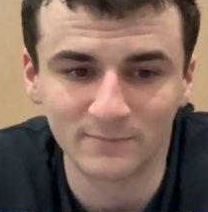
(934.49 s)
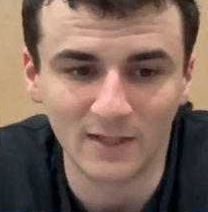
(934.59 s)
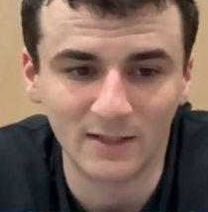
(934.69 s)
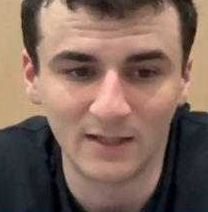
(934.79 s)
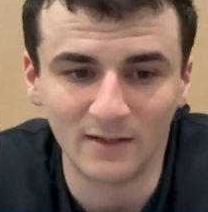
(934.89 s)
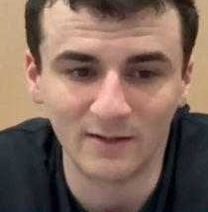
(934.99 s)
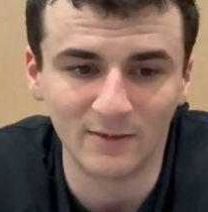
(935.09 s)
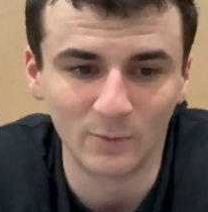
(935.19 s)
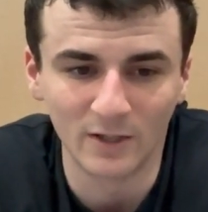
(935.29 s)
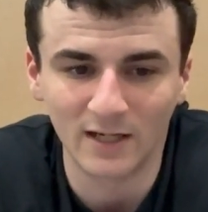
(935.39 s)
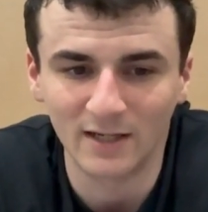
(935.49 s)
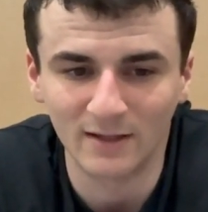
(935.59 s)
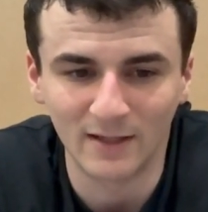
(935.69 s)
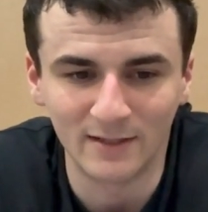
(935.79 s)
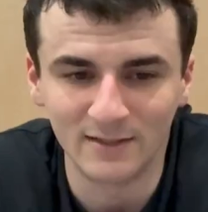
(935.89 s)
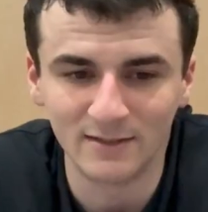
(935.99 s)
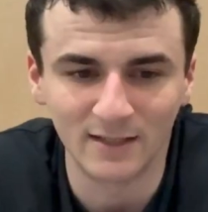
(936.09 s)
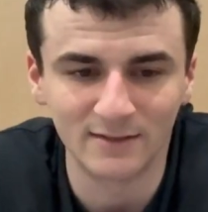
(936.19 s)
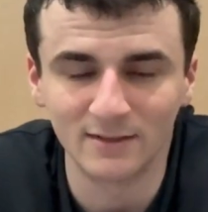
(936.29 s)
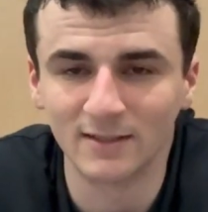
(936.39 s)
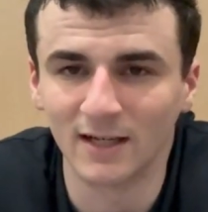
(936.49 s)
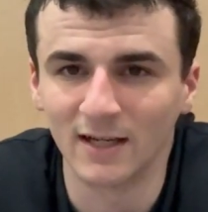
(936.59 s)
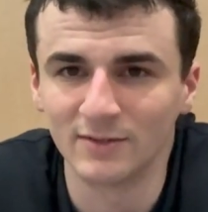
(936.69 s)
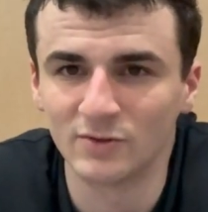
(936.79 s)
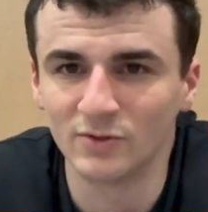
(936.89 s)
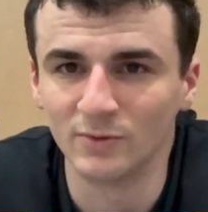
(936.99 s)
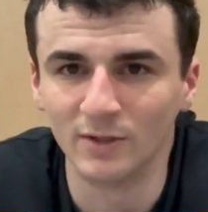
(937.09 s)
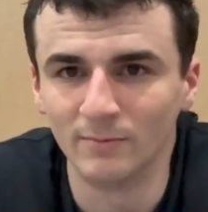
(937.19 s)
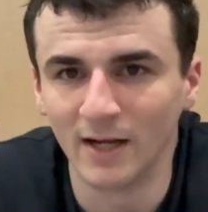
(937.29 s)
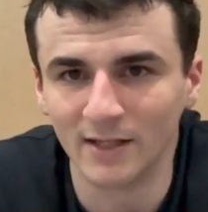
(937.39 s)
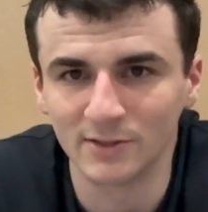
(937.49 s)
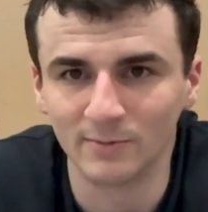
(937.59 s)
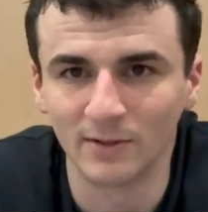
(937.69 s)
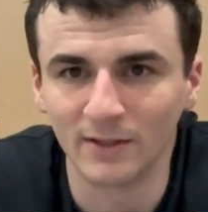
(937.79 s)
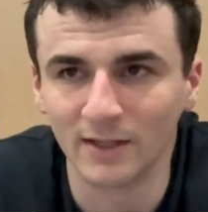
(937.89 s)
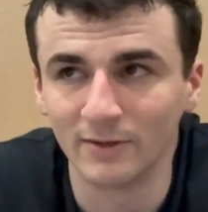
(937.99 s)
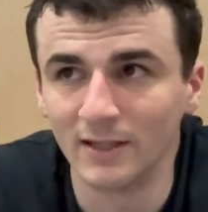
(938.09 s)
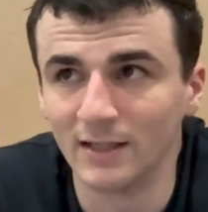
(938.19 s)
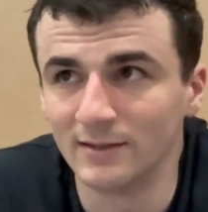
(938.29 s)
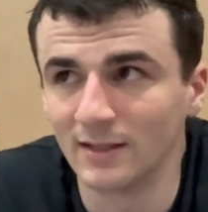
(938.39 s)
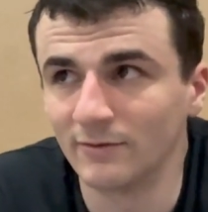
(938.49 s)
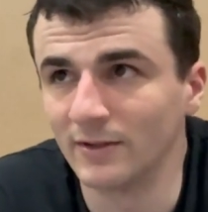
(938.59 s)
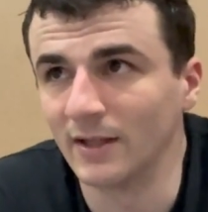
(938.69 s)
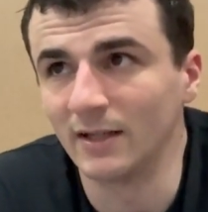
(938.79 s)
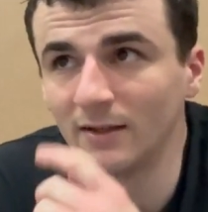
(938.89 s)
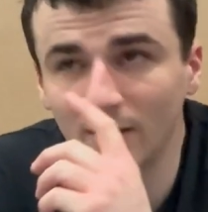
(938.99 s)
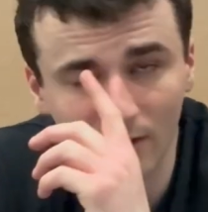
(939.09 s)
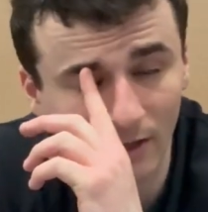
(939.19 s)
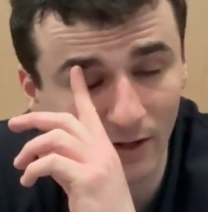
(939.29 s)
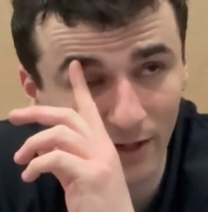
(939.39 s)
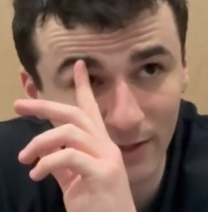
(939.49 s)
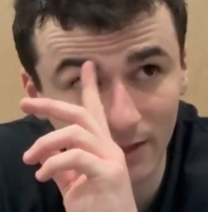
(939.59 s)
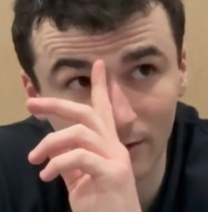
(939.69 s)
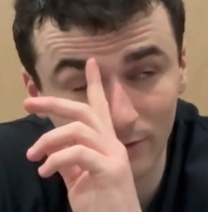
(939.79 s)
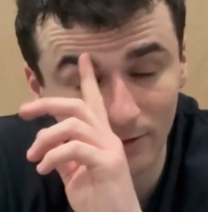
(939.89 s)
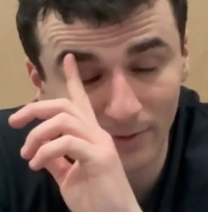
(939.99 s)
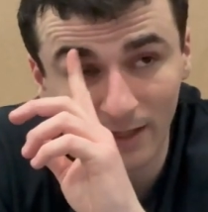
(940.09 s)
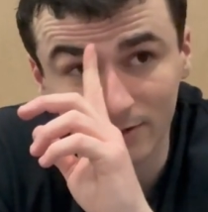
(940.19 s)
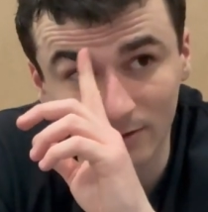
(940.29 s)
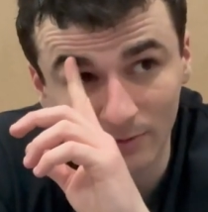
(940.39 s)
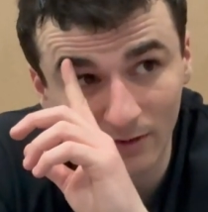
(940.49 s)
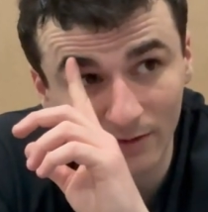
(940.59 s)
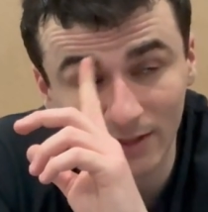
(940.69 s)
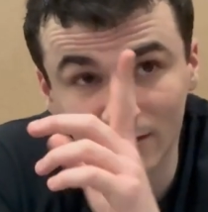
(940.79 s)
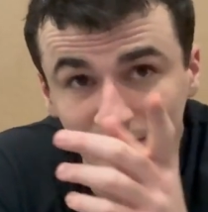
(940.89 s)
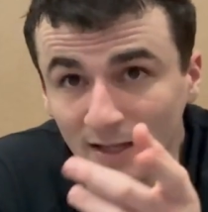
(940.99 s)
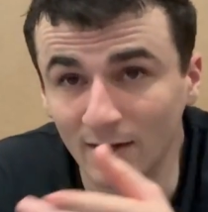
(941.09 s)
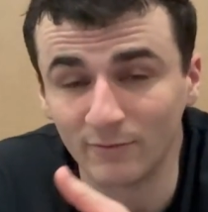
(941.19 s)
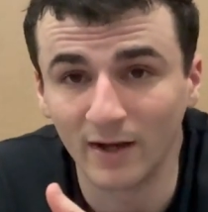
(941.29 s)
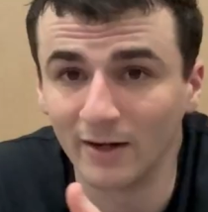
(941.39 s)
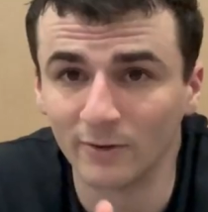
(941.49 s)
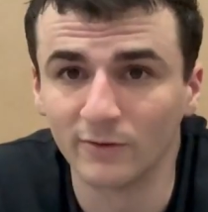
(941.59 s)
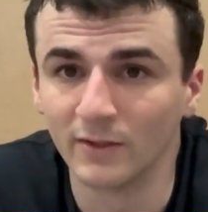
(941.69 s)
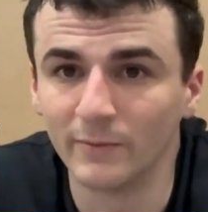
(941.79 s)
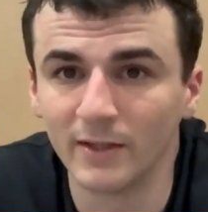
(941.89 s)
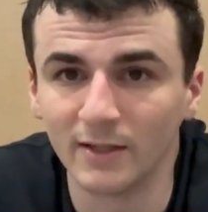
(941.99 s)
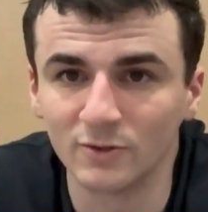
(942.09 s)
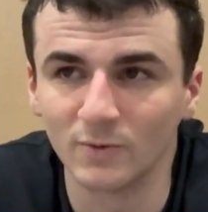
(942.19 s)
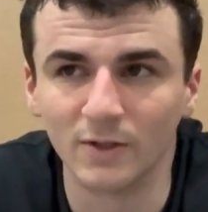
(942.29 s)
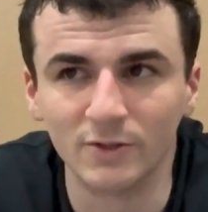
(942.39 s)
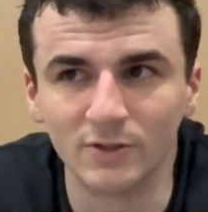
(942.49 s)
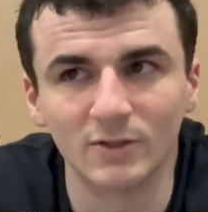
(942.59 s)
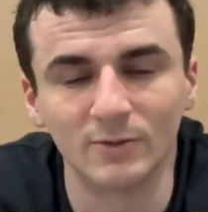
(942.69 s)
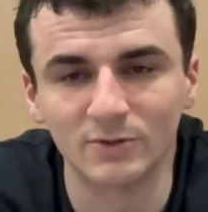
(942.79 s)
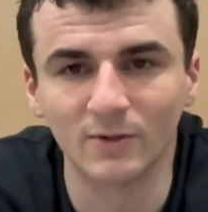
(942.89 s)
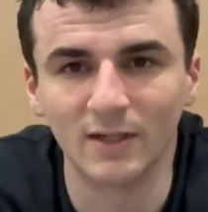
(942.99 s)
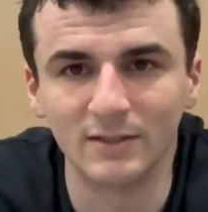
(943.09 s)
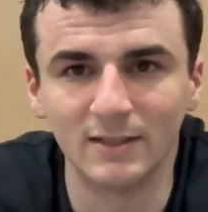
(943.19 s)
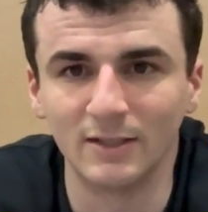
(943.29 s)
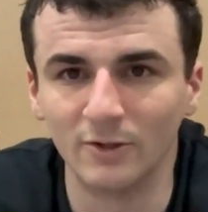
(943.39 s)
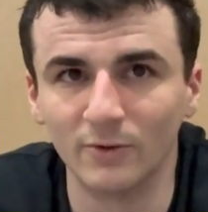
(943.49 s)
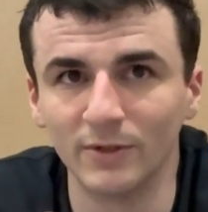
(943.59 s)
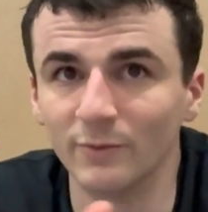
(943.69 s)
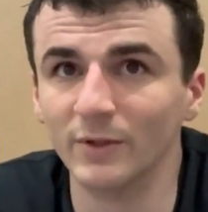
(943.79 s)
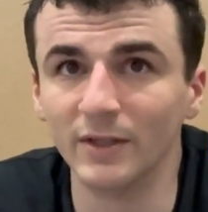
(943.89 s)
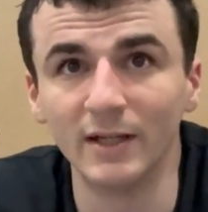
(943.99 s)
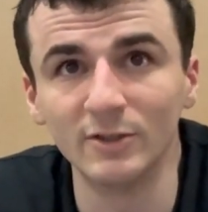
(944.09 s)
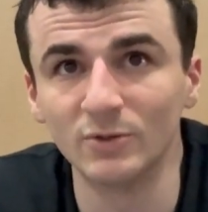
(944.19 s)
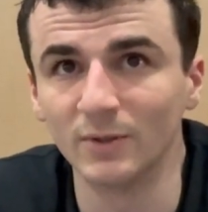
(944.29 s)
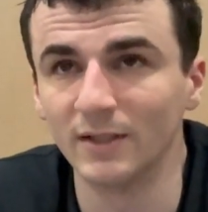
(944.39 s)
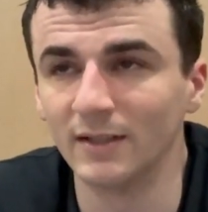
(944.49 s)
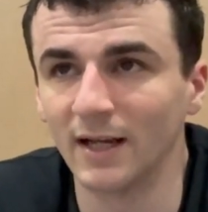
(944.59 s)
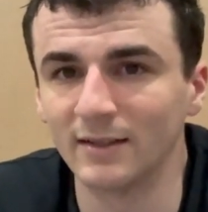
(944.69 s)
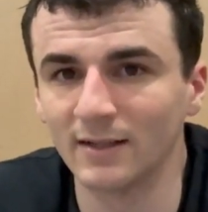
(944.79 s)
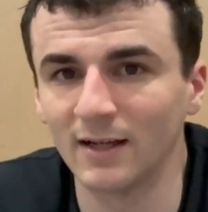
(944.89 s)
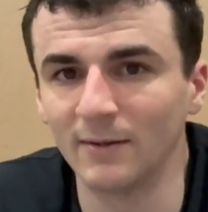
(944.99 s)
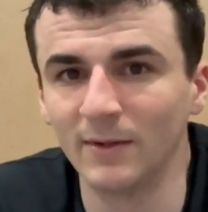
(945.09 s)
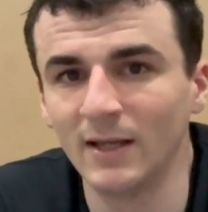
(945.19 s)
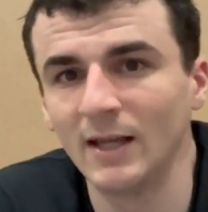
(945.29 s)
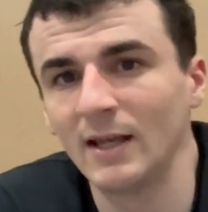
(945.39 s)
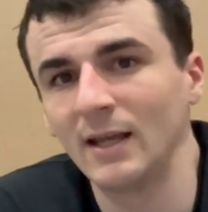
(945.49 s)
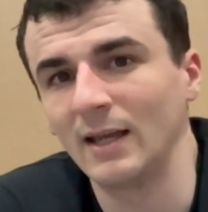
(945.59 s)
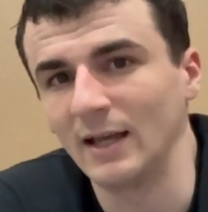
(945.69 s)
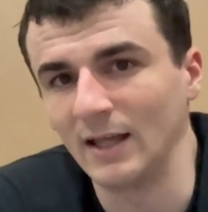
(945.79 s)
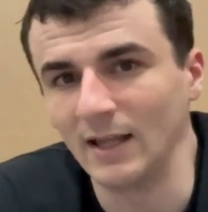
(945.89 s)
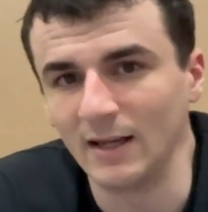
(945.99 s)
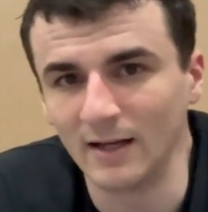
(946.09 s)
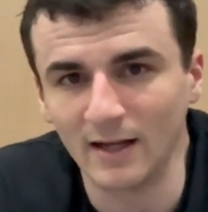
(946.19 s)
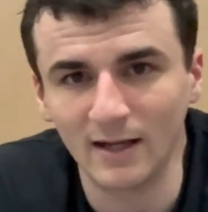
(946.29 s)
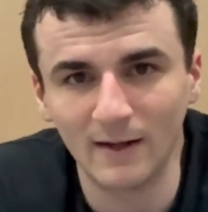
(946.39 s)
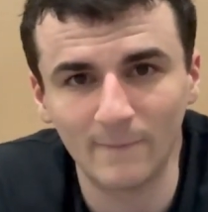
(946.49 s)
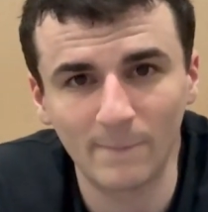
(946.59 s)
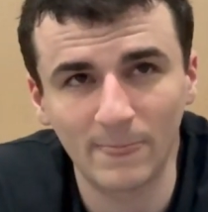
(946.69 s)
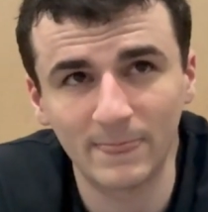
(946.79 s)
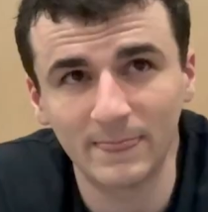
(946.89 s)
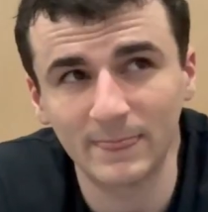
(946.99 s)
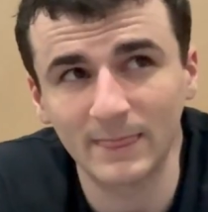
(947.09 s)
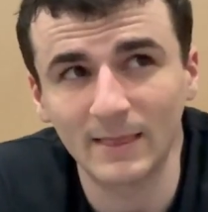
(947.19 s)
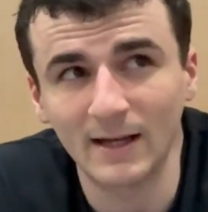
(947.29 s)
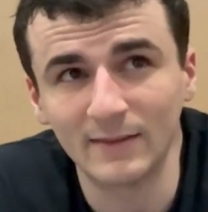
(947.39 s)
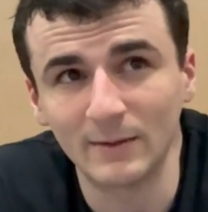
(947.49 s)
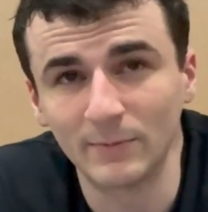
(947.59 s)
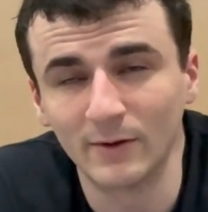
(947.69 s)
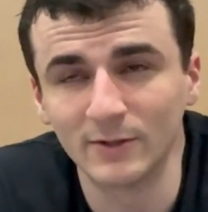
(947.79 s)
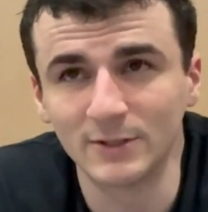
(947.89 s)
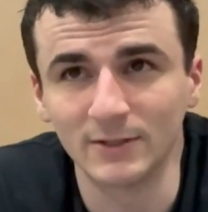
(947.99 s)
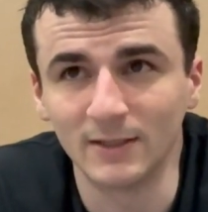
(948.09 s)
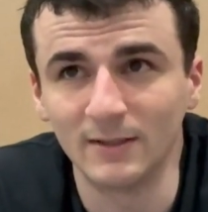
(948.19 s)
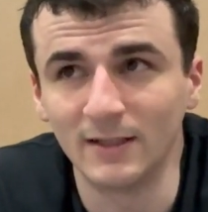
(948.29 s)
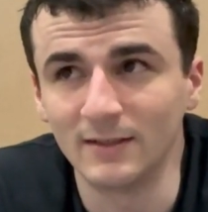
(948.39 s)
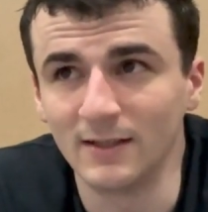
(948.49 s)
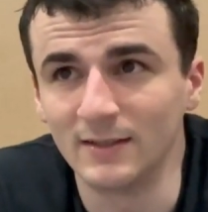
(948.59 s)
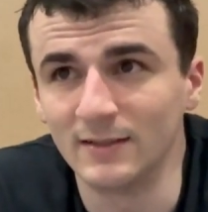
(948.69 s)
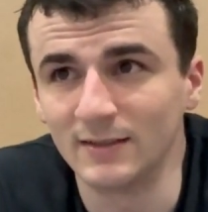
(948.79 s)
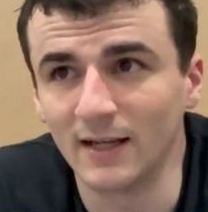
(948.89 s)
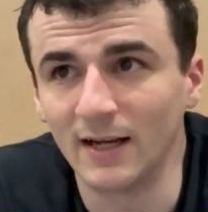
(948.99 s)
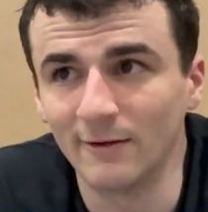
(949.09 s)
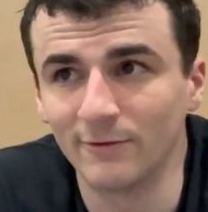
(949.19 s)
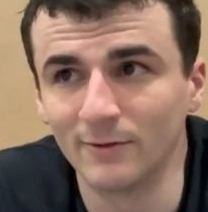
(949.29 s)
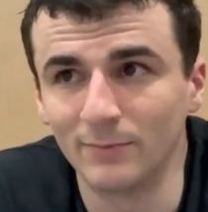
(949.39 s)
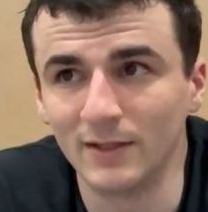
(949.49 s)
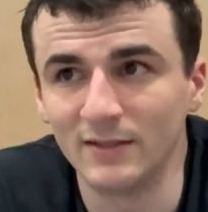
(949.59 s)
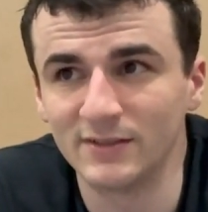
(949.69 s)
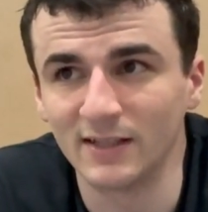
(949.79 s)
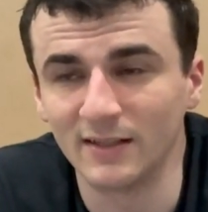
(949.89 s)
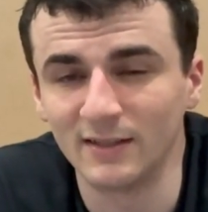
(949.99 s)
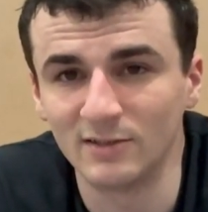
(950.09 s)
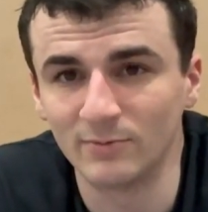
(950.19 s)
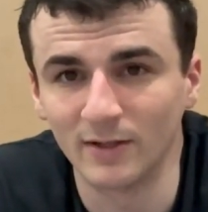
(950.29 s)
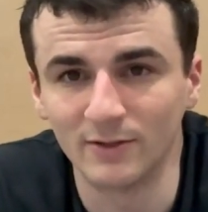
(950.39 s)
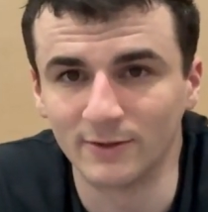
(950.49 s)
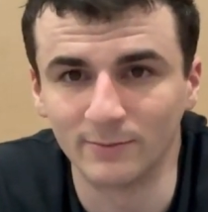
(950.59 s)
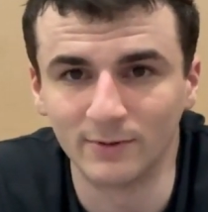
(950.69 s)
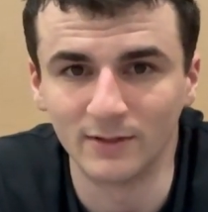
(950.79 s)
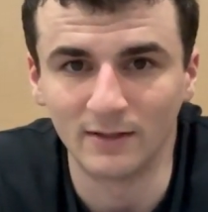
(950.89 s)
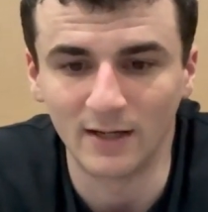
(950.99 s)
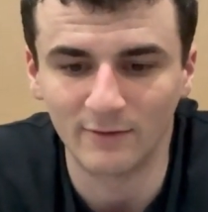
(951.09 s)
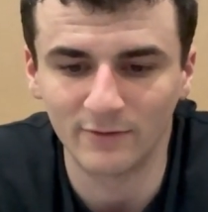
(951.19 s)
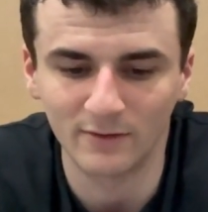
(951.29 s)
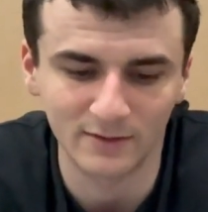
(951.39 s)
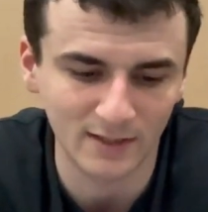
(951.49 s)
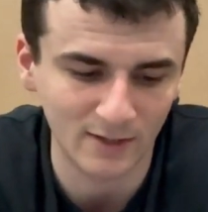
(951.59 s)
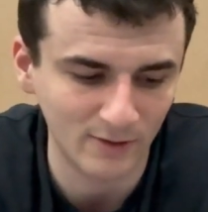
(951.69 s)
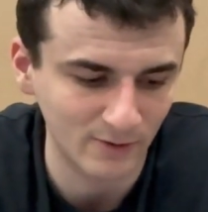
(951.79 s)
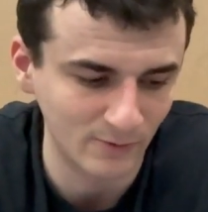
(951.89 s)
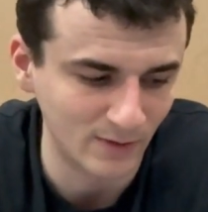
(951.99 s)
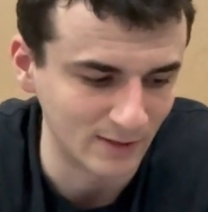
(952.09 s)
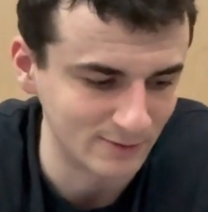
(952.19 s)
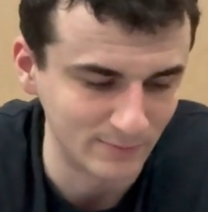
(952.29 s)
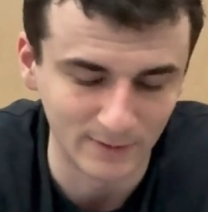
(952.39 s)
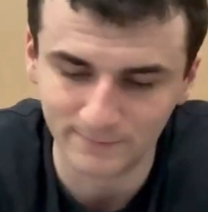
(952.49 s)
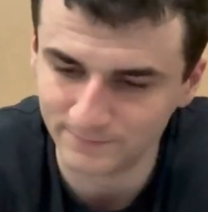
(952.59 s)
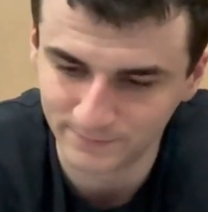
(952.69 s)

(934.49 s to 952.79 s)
And then we're kind of like desensitized to good basketball nowadays. I feel like our idea of good basketball is that final 3 minutes where it just goes crazy and you're only really into it in that time. And I think partially it is that effort piece that these players aren't putting in the effort. It's kind of hard to watch, but